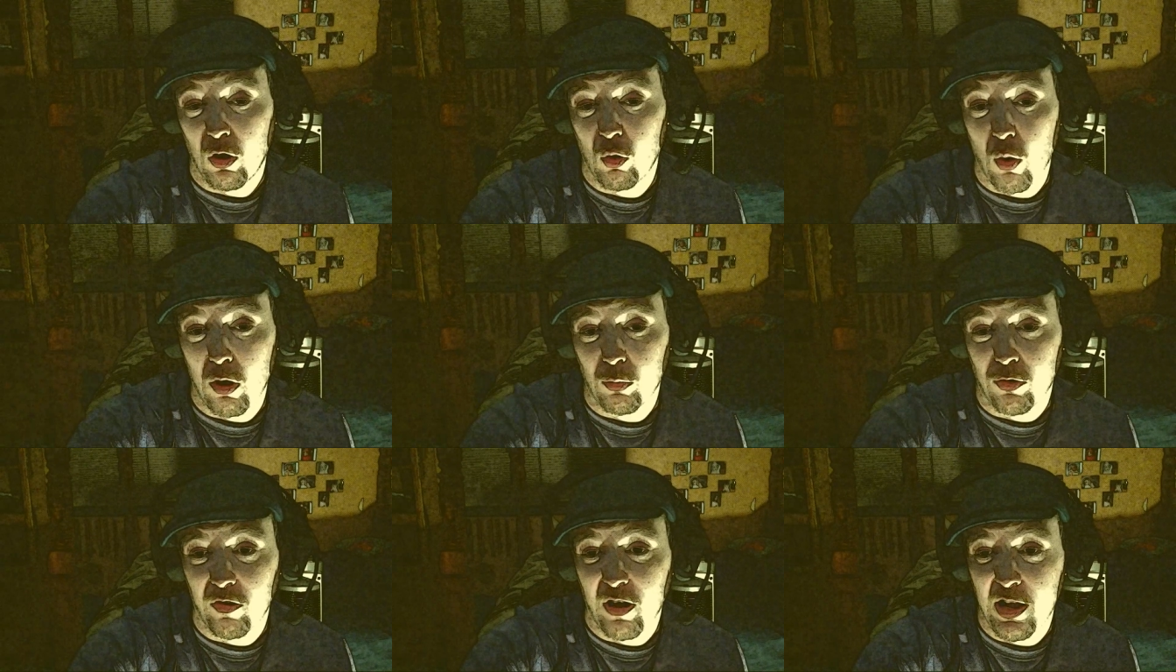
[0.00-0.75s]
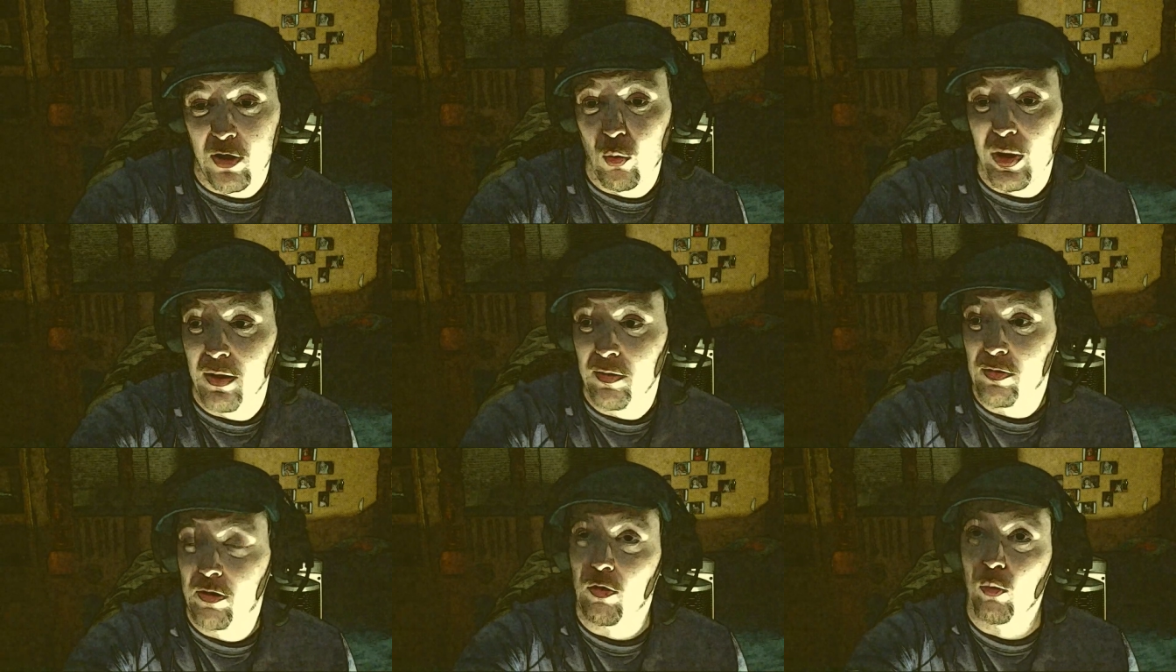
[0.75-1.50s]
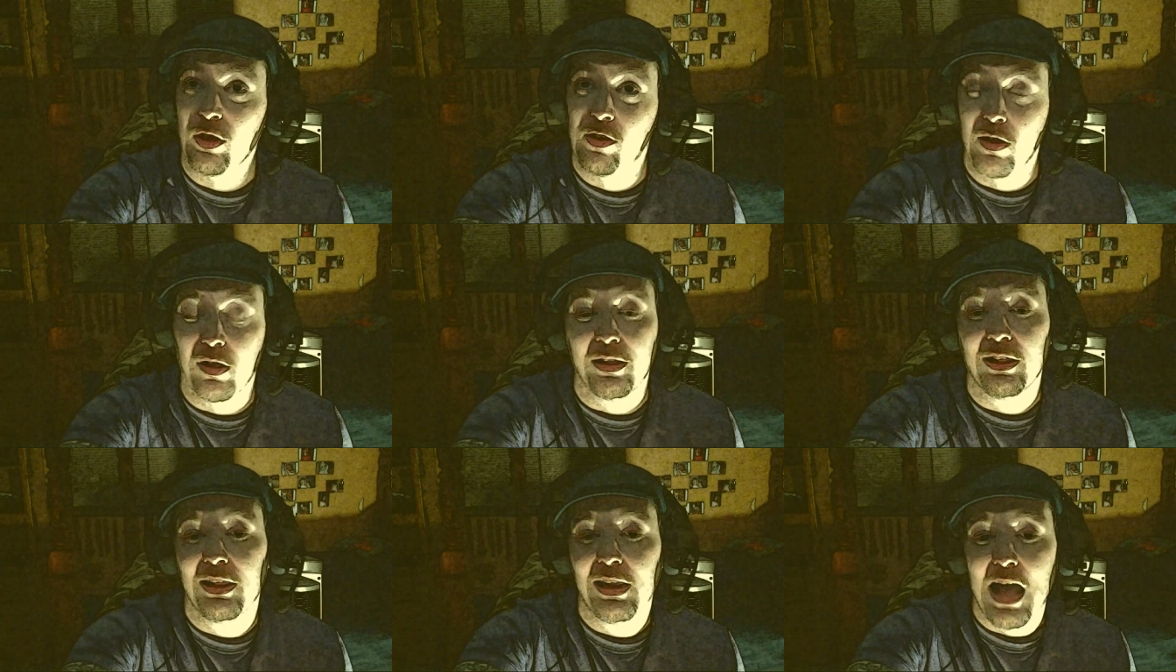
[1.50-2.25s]
unquote, the Grady twins. So we see a
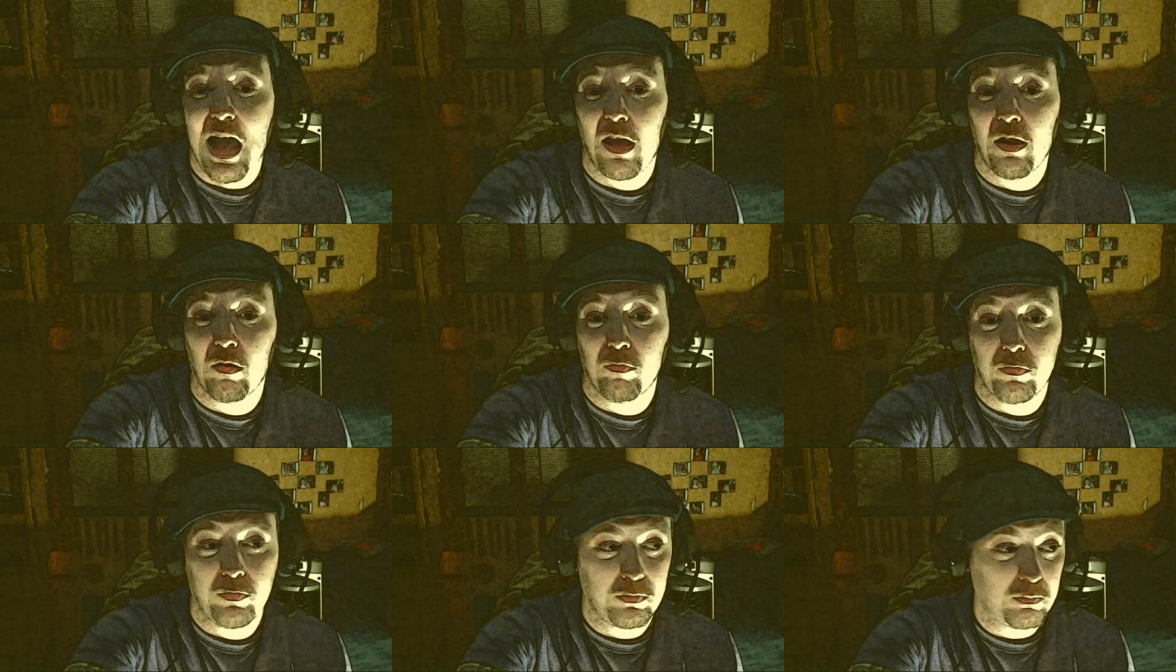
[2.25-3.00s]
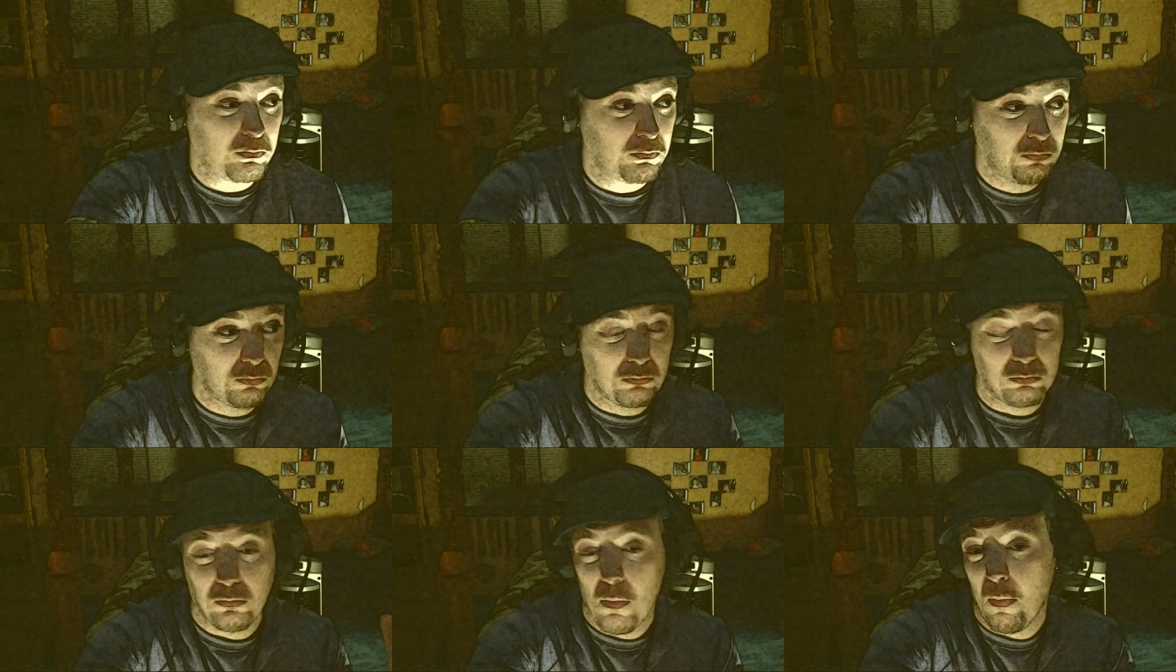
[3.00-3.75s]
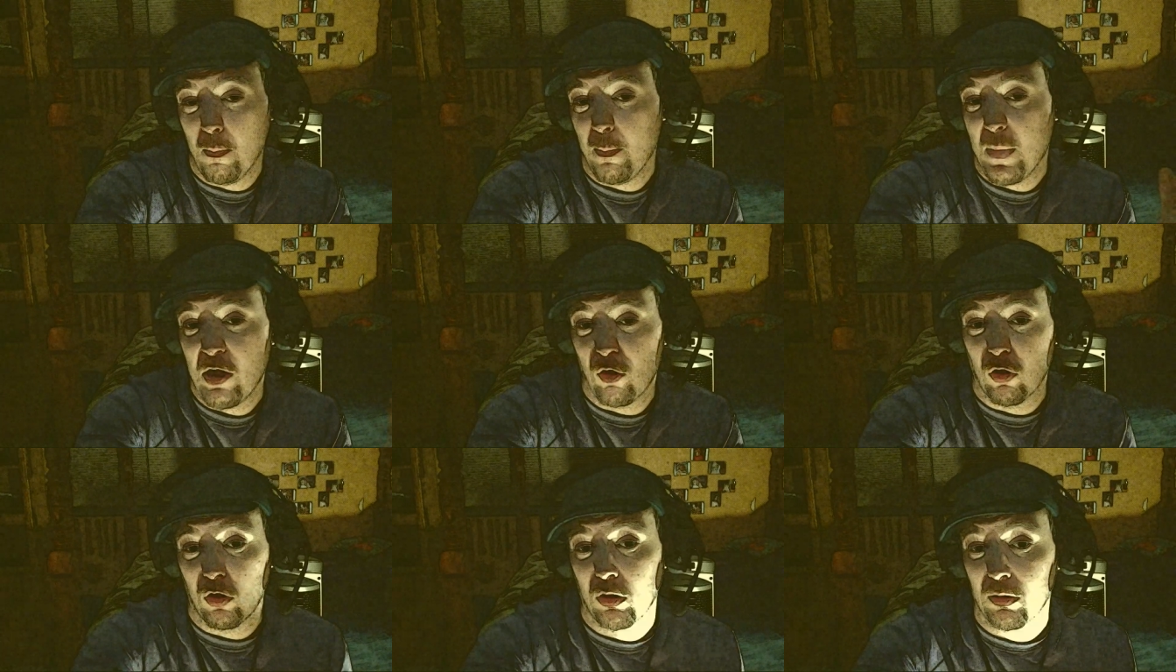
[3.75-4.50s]
lot of
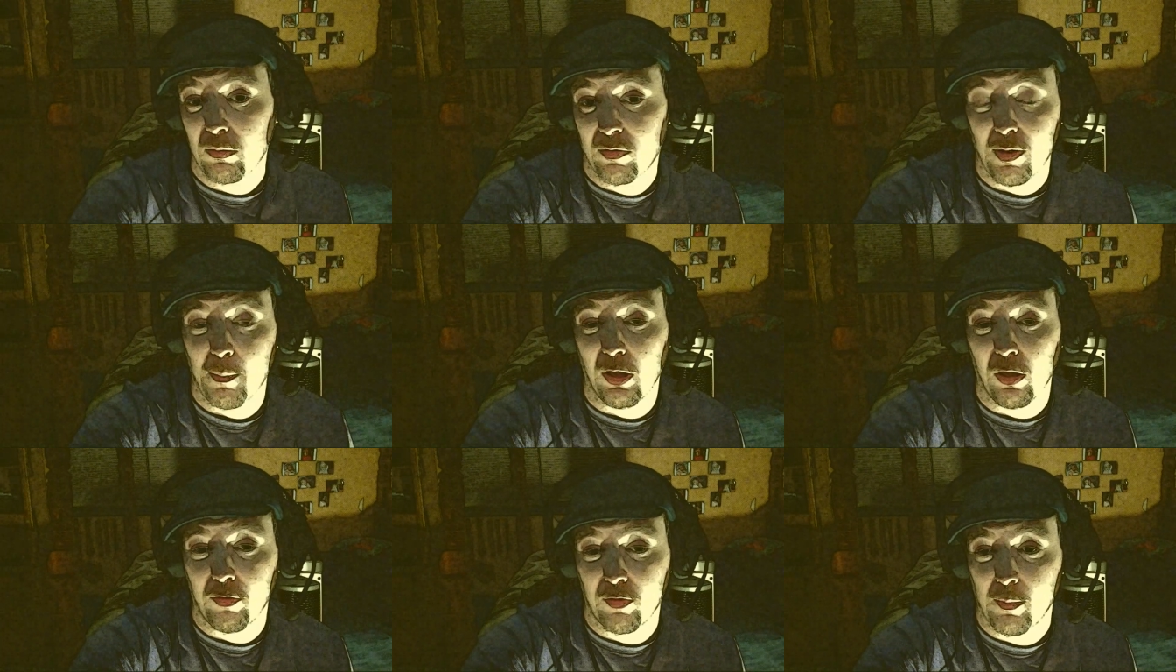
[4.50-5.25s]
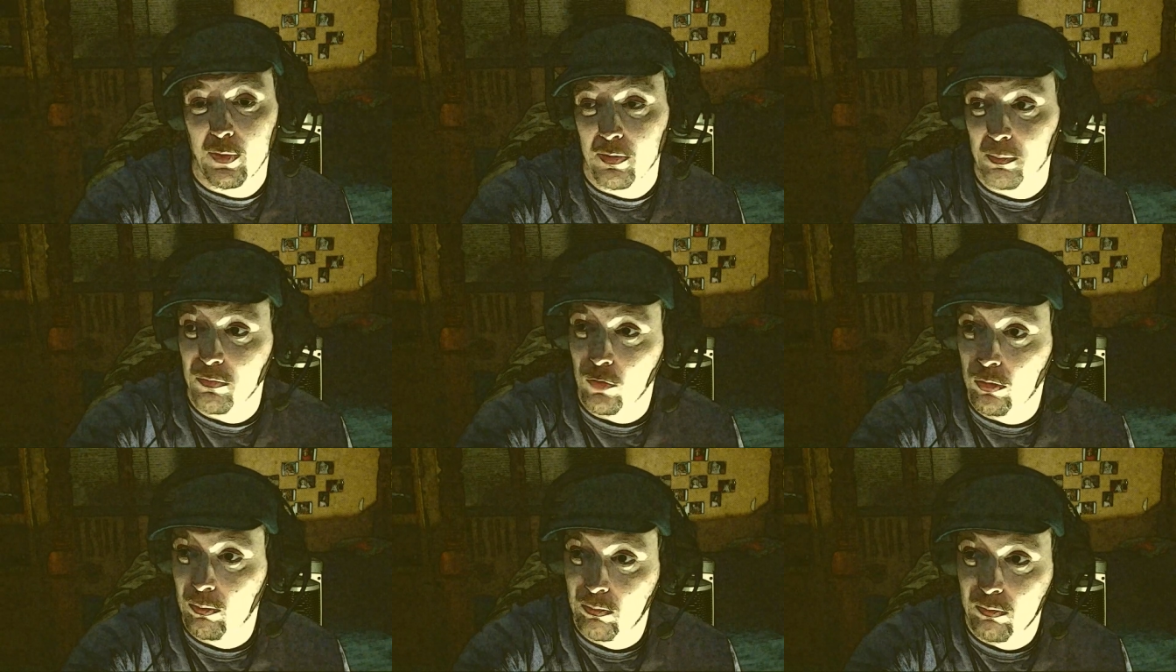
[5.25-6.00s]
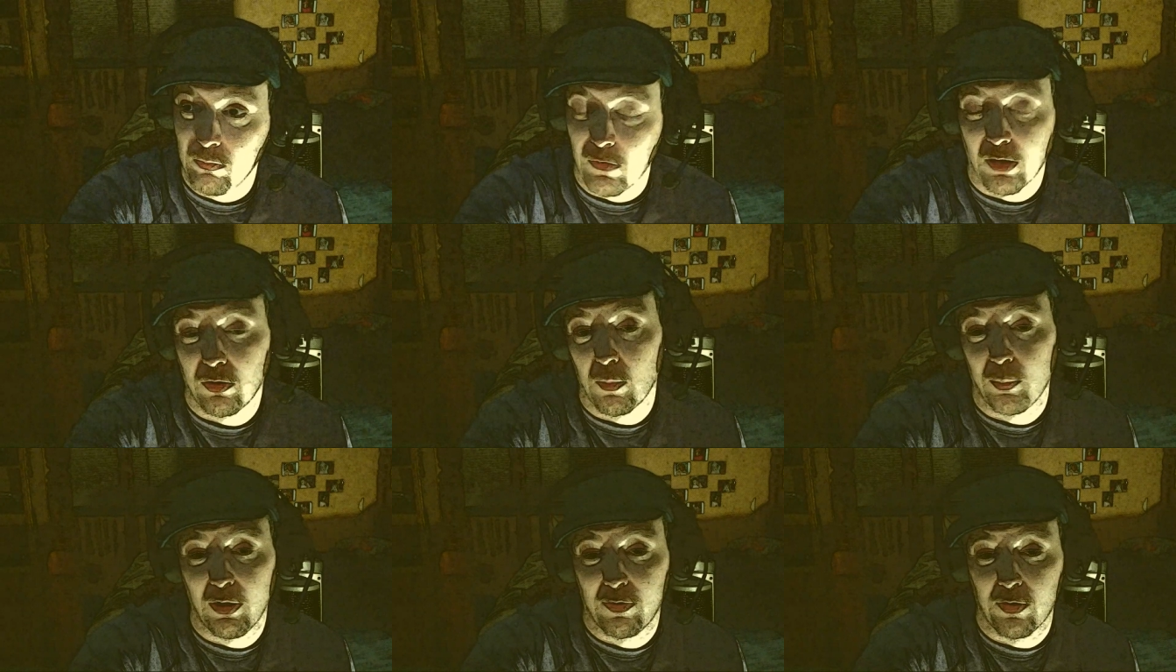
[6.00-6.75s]
mirror symbolism and like
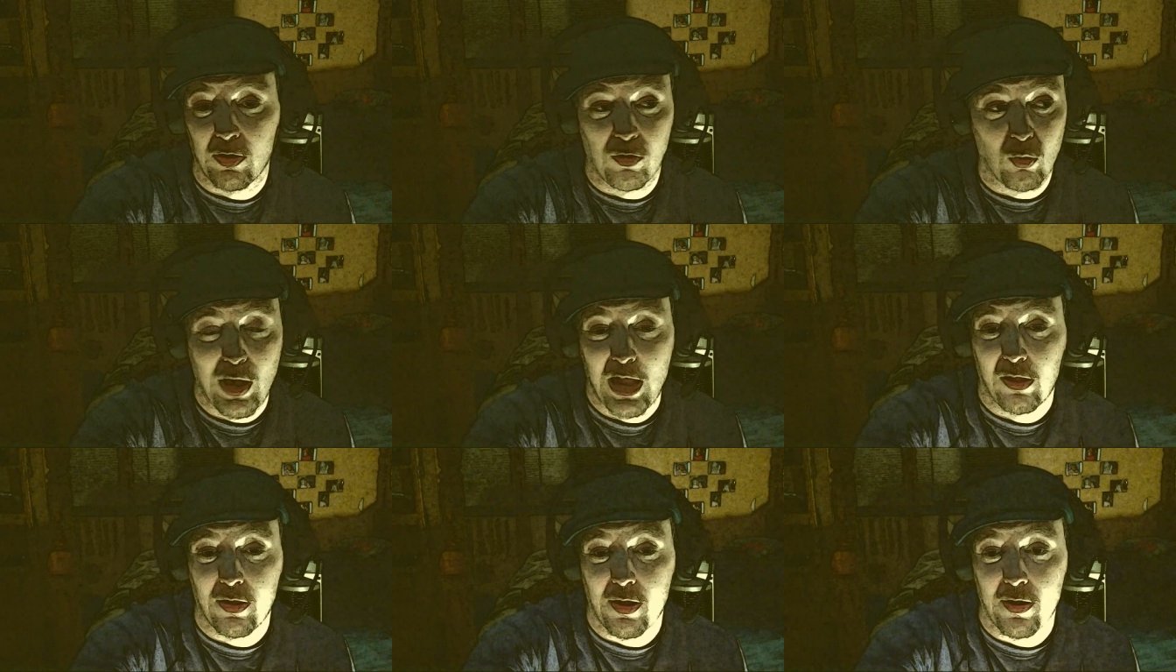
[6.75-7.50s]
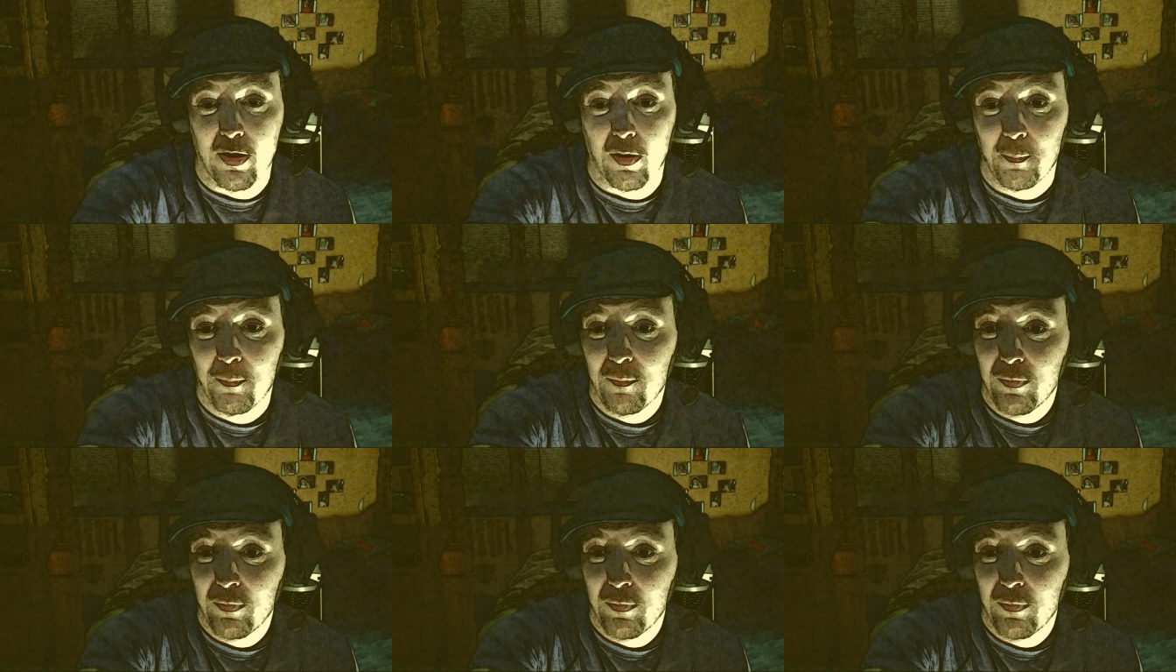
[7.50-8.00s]
duplicity, duality in here.